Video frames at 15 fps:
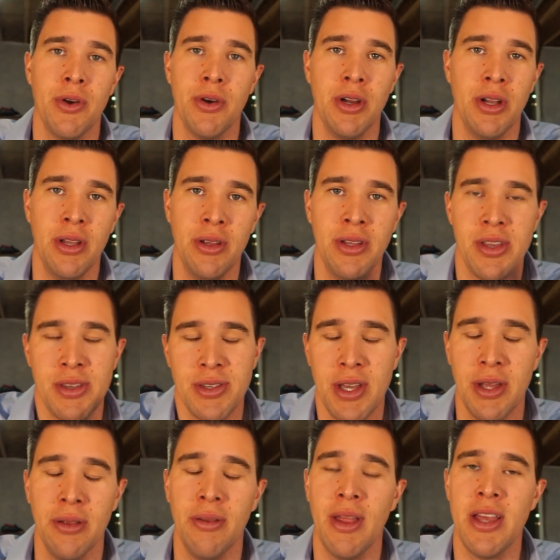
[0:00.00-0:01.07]
or
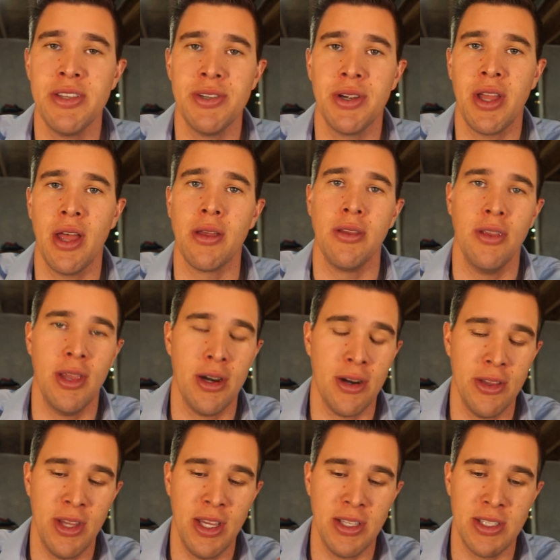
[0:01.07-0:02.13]
Excel as your calculator
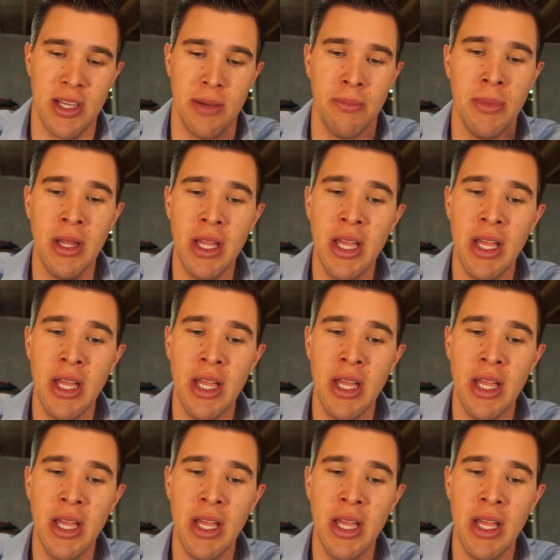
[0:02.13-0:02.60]
on the exam.